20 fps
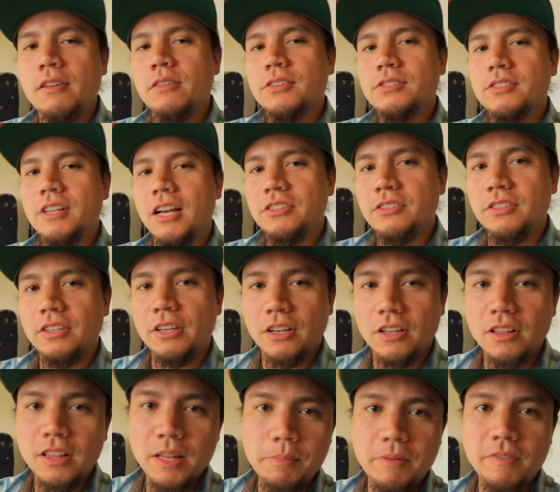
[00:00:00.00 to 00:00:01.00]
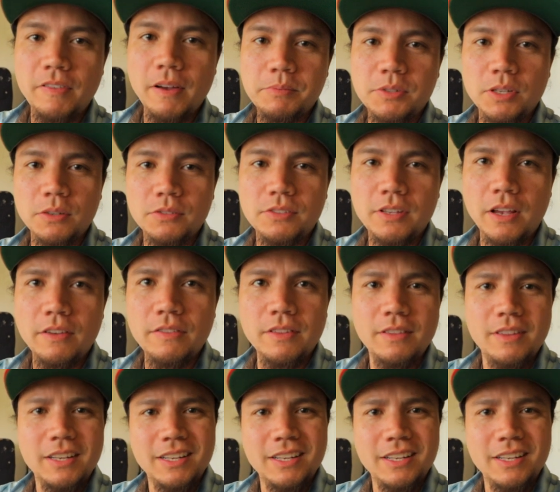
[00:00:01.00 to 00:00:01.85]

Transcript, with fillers: Well, this is actually a clip of episode 7.